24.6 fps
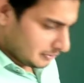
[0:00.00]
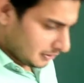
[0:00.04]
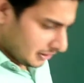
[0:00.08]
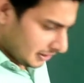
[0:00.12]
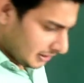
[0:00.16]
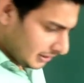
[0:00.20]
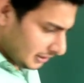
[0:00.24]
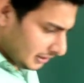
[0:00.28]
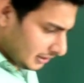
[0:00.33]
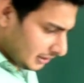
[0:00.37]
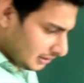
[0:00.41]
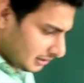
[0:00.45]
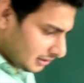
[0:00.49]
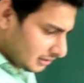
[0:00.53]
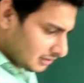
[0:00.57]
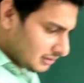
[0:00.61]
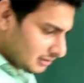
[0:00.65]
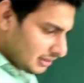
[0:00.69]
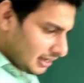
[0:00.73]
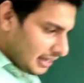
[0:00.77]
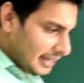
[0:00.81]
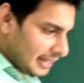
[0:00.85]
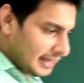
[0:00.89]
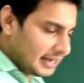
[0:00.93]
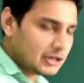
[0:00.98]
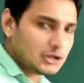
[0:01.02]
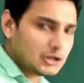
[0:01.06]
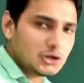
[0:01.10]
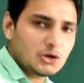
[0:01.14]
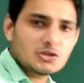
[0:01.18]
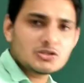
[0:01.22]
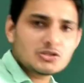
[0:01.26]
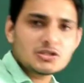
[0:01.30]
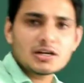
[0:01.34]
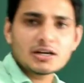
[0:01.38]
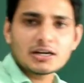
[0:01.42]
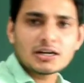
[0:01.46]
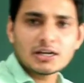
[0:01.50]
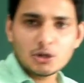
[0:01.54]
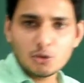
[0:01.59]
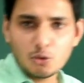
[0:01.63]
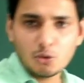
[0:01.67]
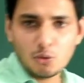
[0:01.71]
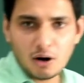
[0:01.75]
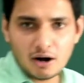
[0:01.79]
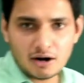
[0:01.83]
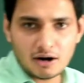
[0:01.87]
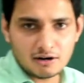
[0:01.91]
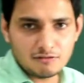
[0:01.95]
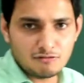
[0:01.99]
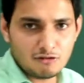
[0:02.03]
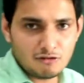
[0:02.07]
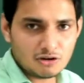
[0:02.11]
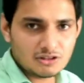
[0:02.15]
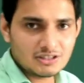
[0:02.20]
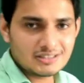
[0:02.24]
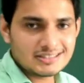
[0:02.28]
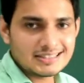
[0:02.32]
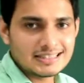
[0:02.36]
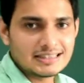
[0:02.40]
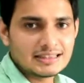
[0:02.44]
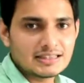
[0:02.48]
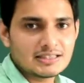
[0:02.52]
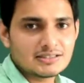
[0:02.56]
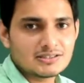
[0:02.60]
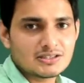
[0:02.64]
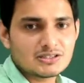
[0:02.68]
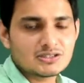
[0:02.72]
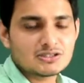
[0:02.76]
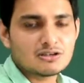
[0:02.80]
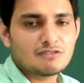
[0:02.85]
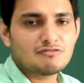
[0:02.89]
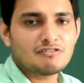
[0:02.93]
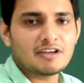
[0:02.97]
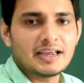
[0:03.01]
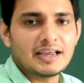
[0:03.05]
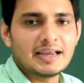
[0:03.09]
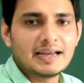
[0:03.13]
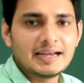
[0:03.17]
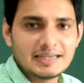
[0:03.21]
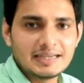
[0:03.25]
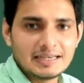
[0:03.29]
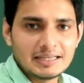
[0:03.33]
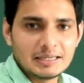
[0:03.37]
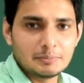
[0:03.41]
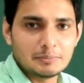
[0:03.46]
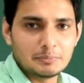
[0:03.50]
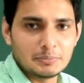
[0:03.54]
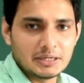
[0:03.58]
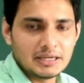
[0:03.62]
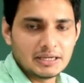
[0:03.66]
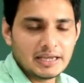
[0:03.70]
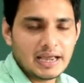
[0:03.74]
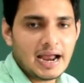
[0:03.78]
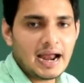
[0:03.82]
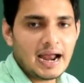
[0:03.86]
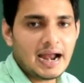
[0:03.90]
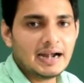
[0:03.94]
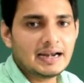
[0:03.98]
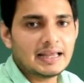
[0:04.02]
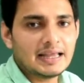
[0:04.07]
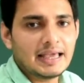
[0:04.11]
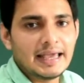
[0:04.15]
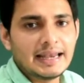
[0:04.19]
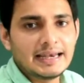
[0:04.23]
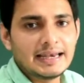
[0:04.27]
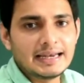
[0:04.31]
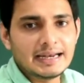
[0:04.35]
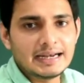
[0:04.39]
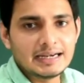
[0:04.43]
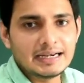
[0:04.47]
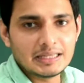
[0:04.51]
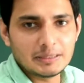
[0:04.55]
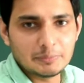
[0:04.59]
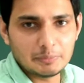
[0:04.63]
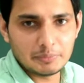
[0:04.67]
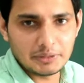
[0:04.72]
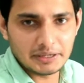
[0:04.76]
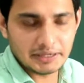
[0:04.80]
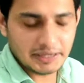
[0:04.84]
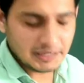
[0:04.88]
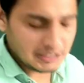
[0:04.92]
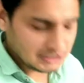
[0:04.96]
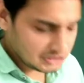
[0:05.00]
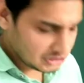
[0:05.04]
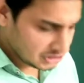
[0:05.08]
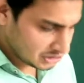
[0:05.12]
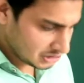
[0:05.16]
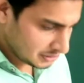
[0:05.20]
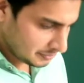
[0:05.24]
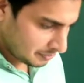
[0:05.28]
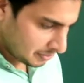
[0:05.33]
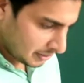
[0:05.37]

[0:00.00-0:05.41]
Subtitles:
Here the electrons are required for the synthesis of ATP and NADPH.